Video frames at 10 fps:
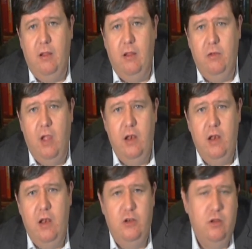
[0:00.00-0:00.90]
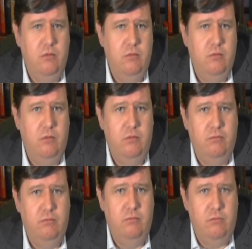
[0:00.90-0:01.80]
and
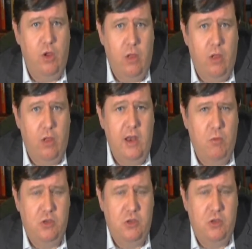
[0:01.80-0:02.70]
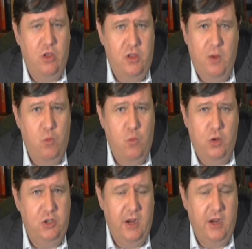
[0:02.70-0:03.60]
it was thought that it wouldn't
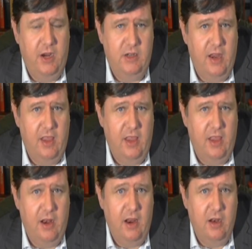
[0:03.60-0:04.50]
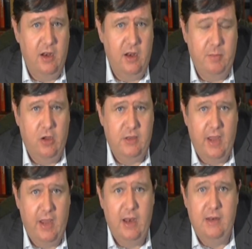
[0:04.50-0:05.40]
change anything in England because
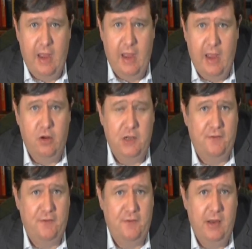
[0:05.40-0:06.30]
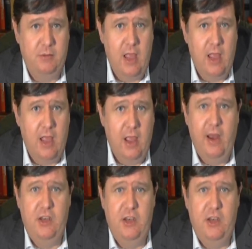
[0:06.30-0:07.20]
England had all these freedoms and it
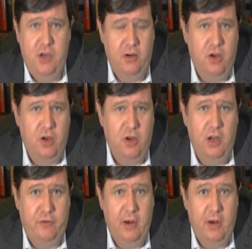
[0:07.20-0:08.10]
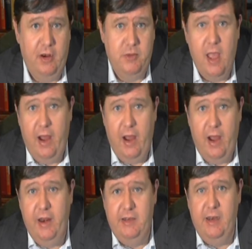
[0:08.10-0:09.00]
cherished all these freedoms, and
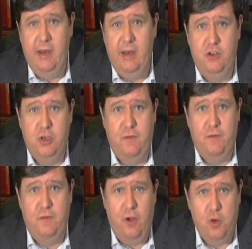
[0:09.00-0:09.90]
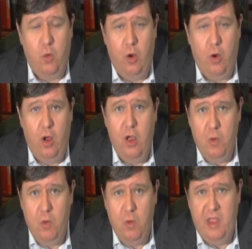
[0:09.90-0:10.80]
indeed had just fought a war with
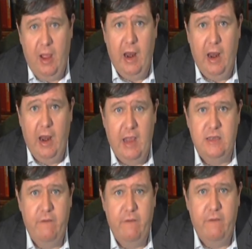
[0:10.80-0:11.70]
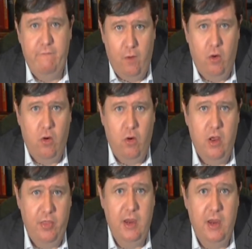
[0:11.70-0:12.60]
our allies for
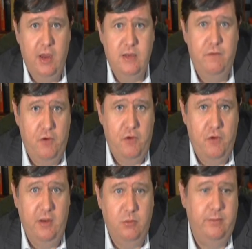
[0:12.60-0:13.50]
these freedoms.